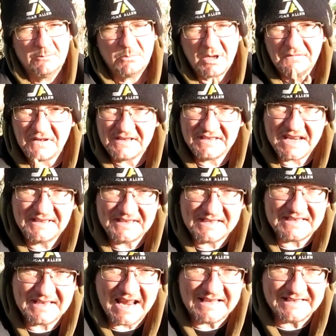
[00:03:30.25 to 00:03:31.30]
But if it did
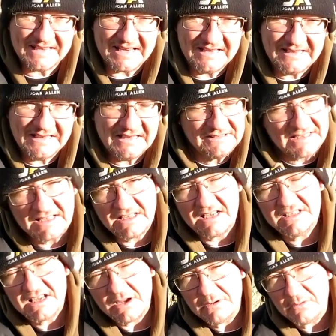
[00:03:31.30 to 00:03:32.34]
detect it, then
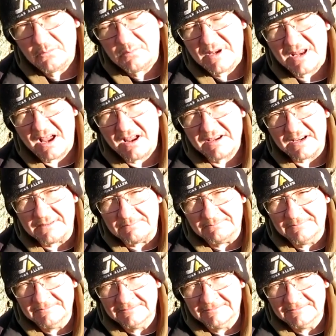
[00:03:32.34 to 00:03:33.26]
I know it would be iron.